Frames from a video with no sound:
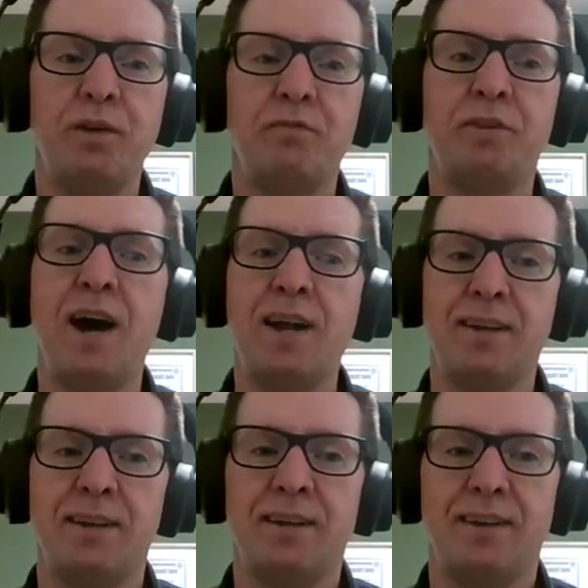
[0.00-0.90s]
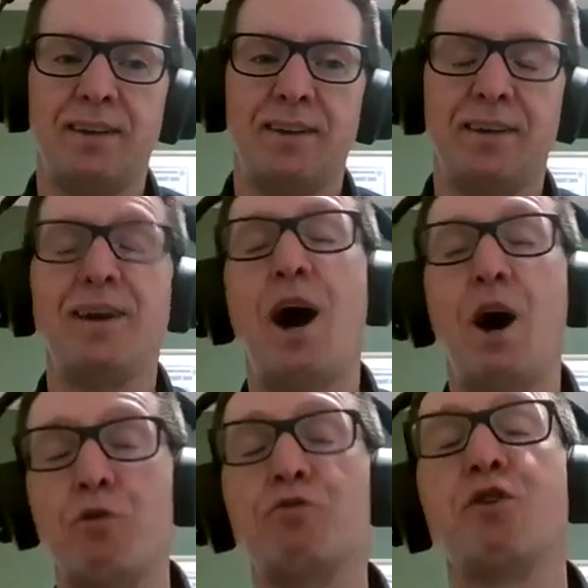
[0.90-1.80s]
have done
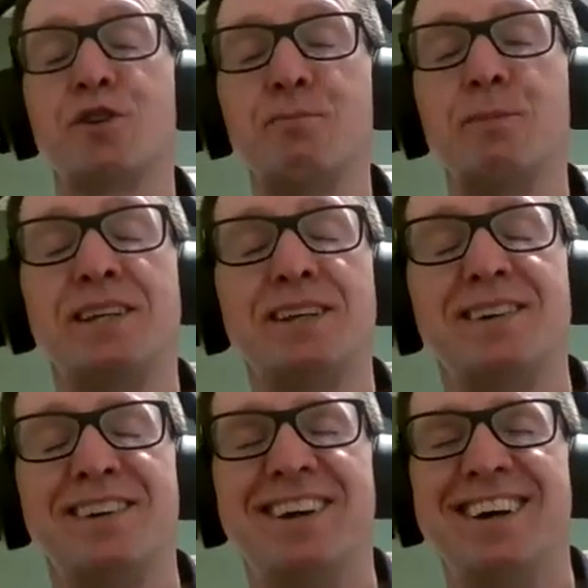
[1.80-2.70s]
our first meeting